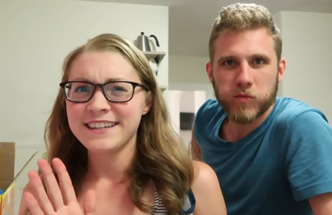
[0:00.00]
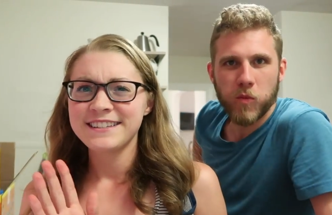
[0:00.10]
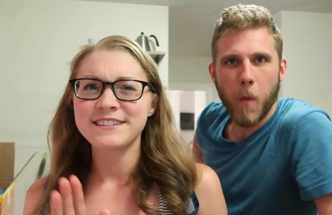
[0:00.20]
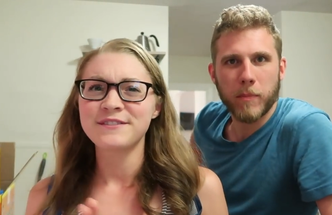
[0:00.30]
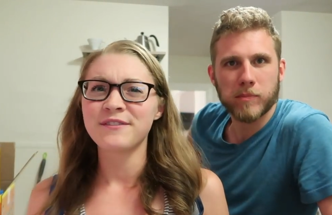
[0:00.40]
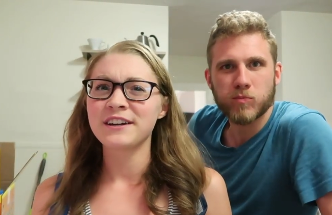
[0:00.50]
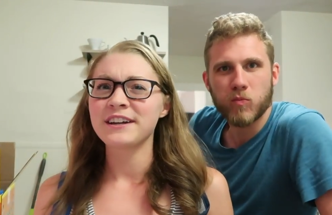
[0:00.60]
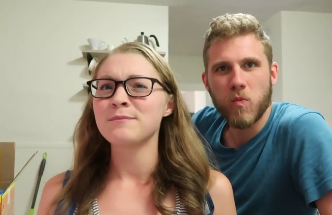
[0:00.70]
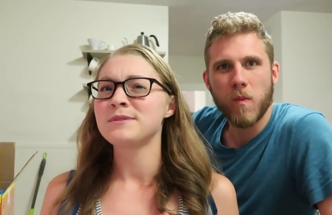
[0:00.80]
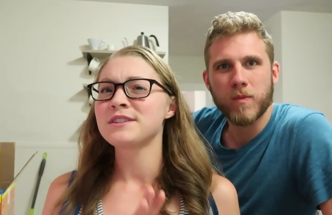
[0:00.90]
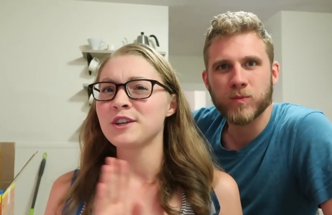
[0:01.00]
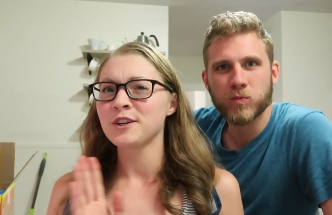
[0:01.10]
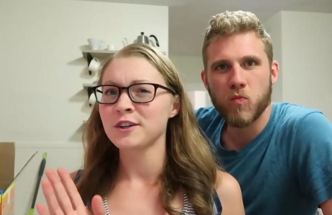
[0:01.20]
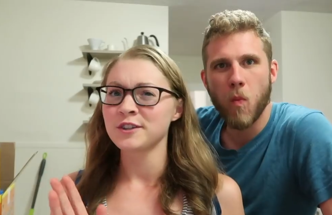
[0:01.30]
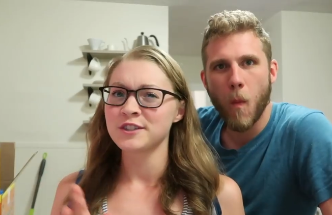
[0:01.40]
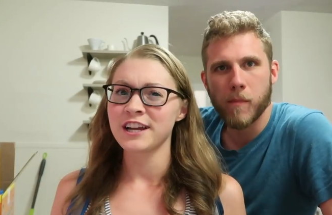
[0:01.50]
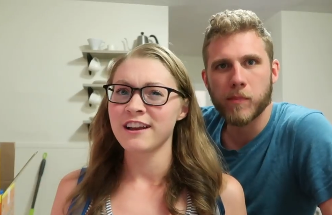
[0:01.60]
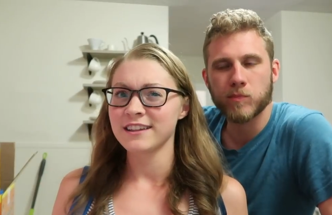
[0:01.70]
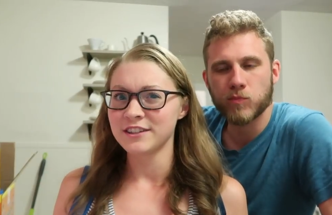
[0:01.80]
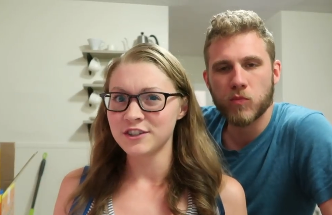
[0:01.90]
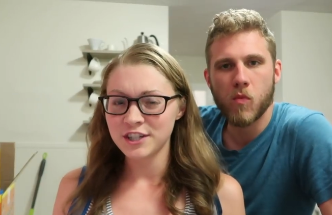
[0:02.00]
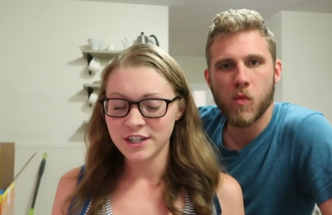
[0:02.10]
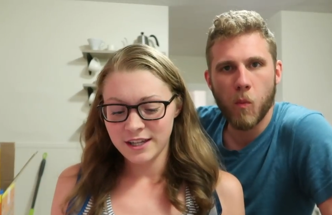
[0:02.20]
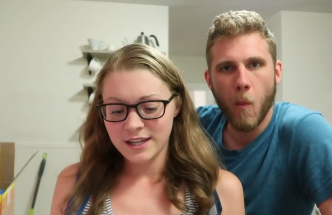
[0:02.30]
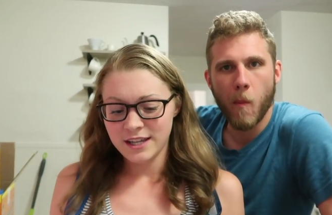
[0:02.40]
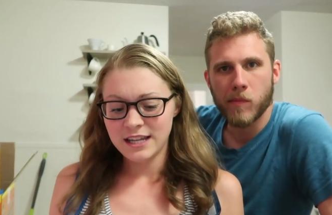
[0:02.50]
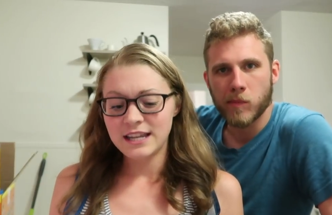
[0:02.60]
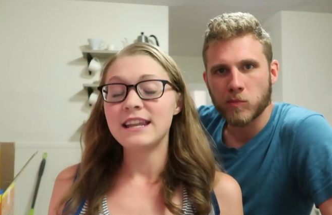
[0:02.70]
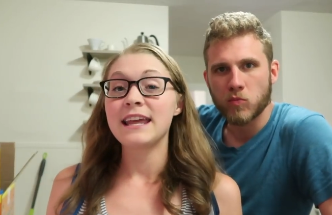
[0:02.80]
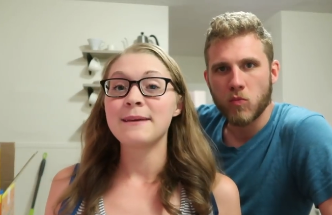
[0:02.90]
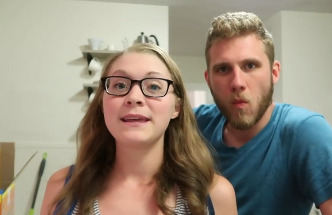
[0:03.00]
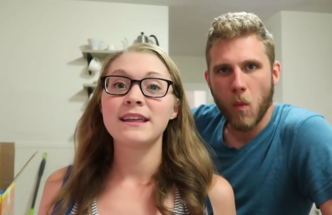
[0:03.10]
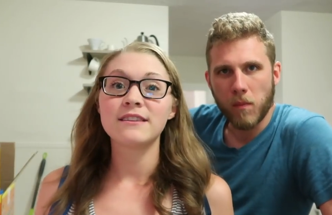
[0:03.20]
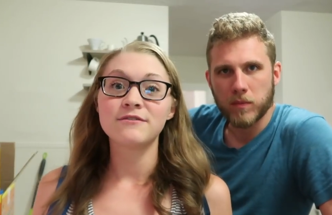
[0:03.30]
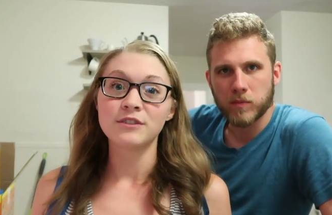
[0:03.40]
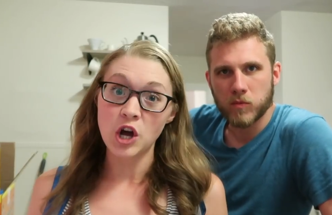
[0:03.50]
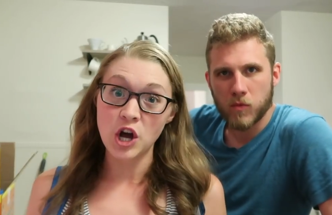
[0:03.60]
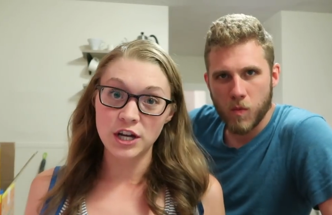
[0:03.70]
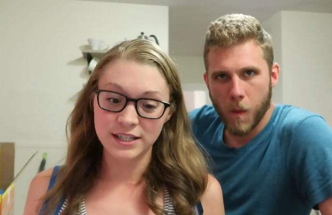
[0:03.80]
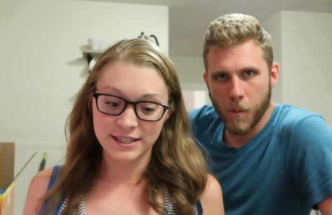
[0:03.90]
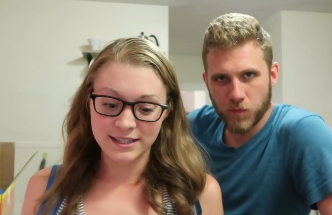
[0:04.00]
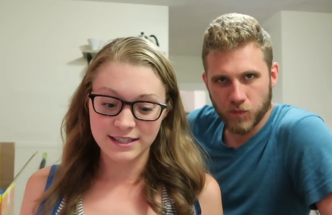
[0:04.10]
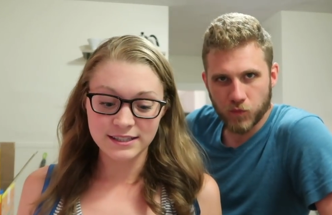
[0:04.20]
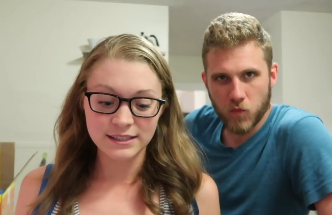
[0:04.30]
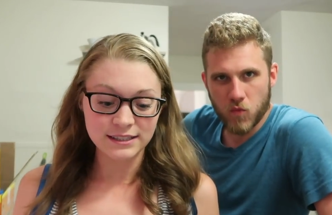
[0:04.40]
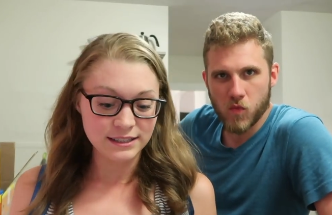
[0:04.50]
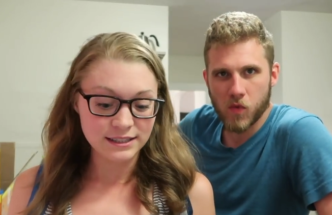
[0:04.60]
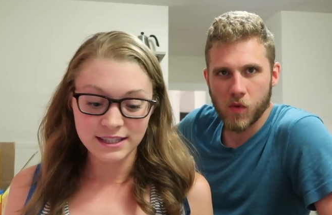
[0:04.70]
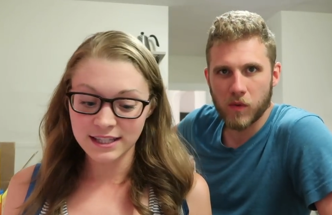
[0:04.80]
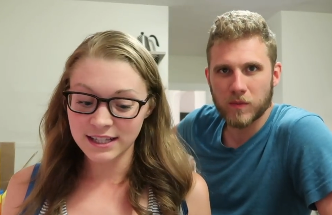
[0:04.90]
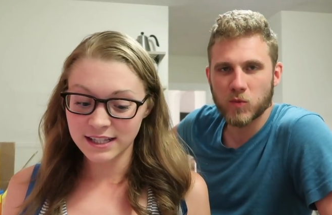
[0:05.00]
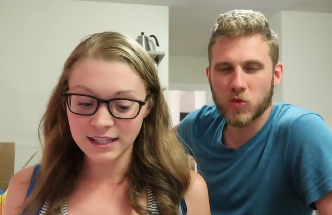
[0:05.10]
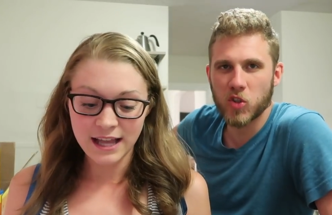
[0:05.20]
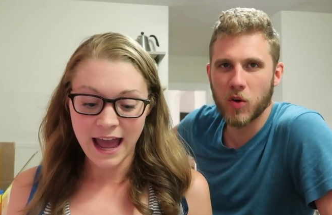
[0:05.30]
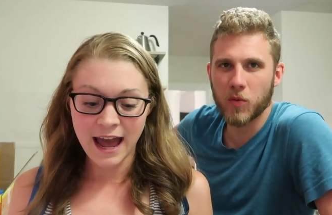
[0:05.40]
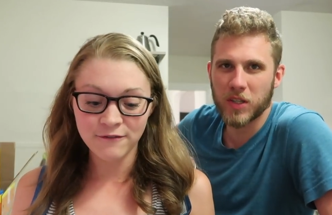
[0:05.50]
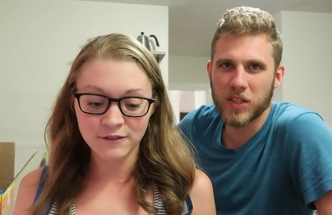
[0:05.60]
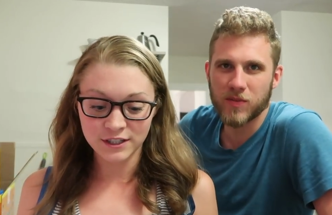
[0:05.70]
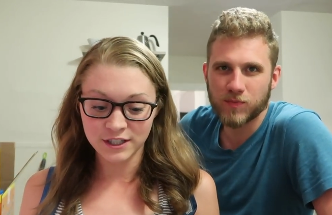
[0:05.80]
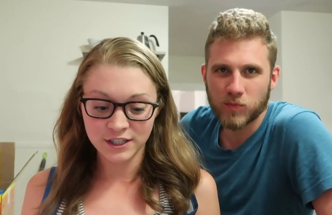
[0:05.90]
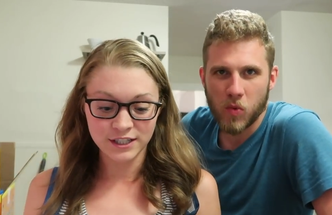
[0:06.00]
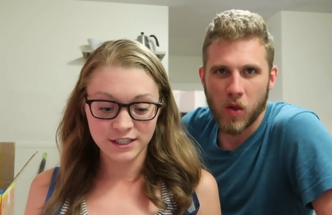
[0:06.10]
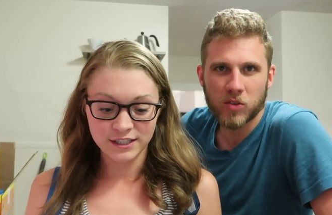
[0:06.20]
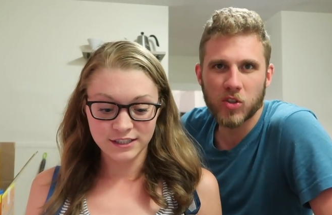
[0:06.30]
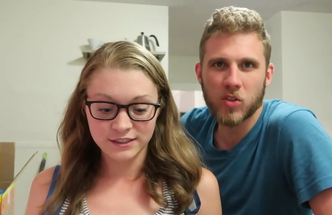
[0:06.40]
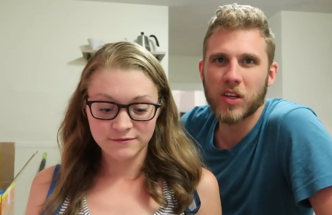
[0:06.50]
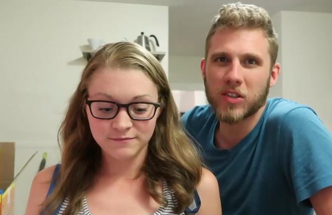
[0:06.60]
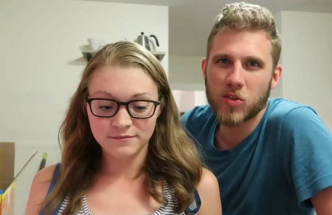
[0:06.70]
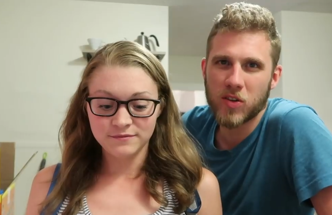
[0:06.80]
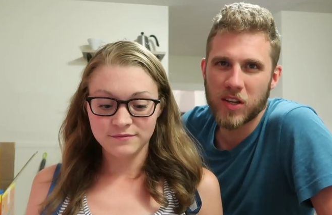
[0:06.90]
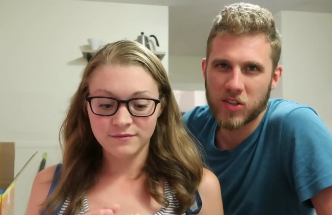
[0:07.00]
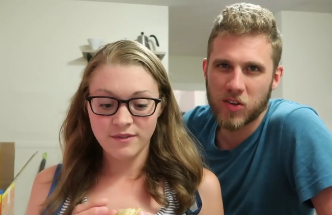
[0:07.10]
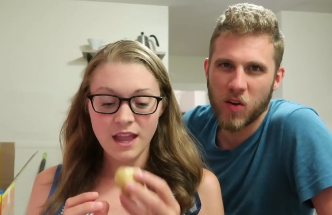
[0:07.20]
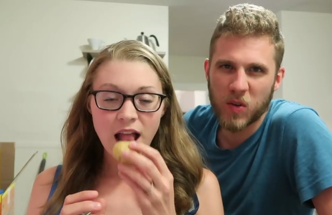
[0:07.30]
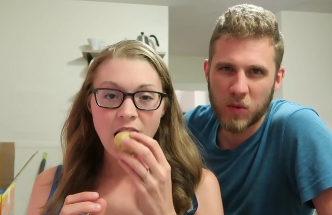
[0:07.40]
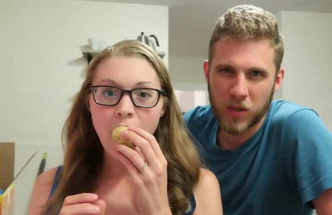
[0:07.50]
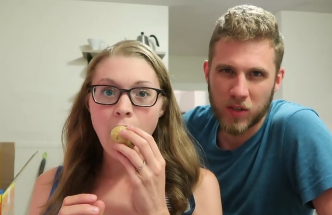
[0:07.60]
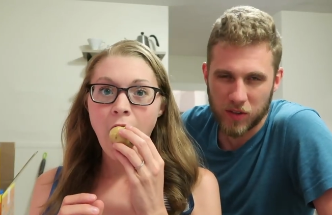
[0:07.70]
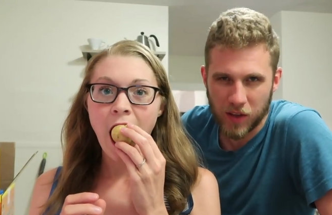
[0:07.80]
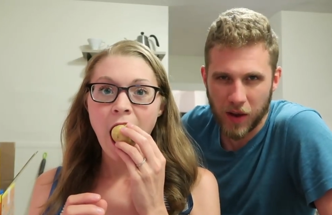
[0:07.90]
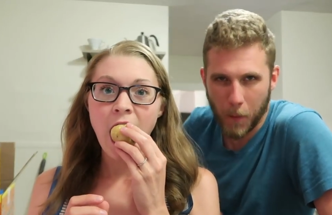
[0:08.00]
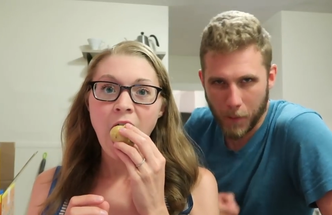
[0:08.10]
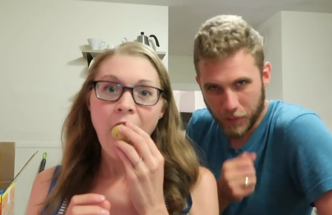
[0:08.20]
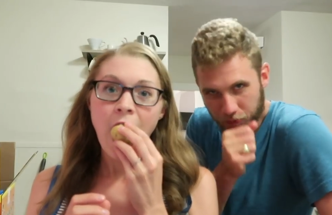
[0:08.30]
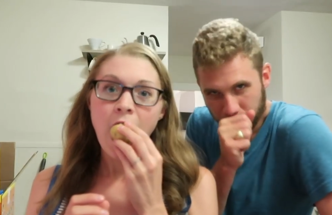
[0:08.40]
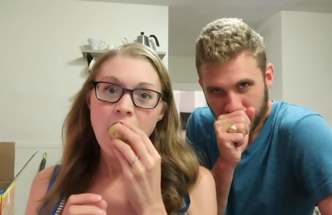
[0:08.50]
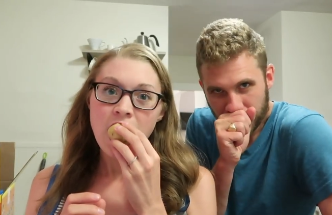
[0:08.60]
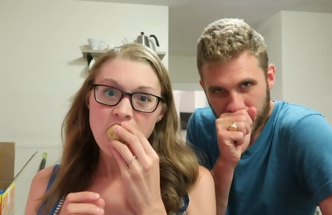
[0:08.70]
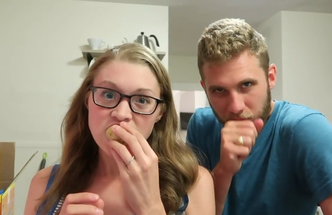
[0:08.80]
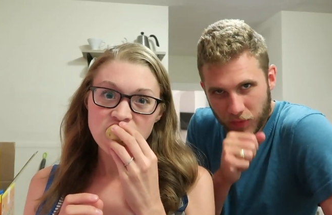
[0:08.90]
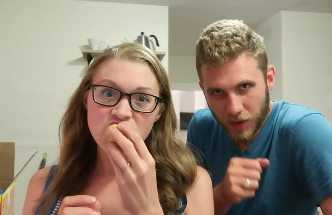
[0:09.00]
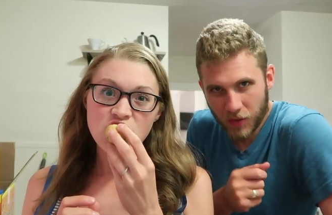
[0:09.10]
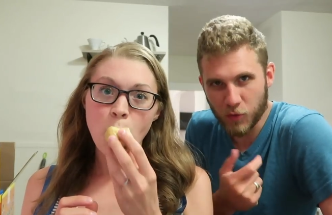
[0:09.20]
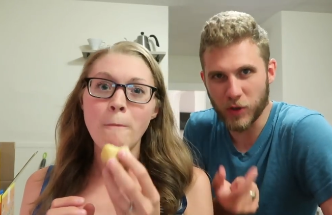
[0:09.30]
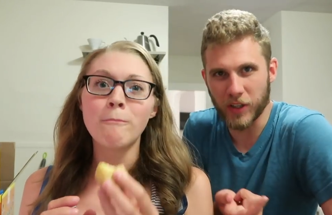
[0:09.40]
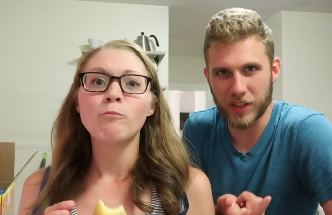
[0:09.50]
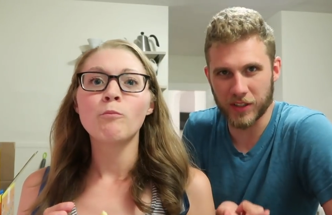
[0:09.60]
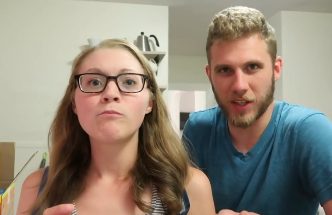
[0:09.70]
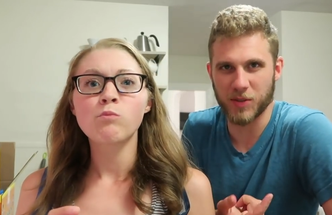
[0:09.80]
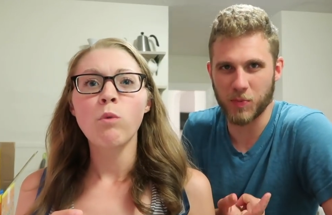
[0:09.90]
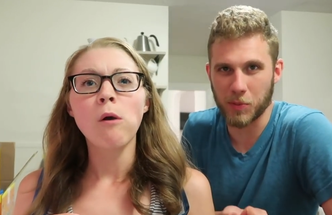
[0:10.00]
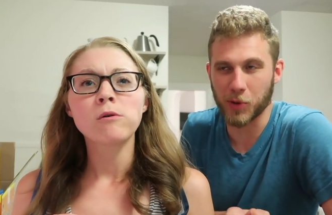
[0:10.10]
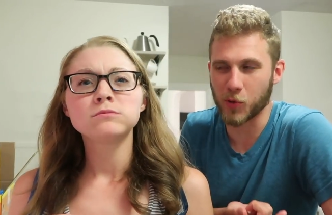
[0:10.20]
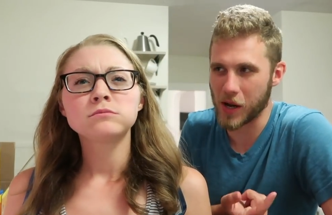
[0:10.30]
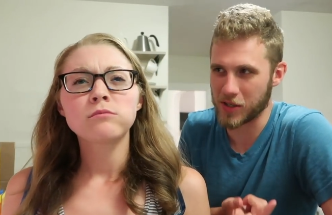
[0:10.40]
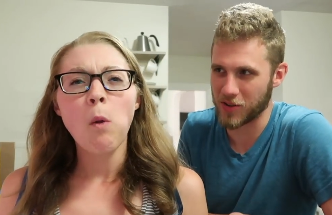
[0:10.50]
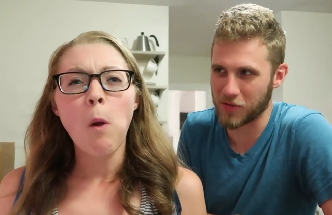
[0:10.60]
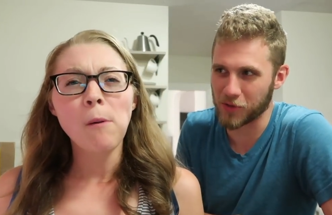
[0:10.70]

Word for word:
Speaker 1: This is a very obscure challenge. Naming the vlogs.
Speaker 2: So after... So like 2 days ago we wanted to like really entice people to watch the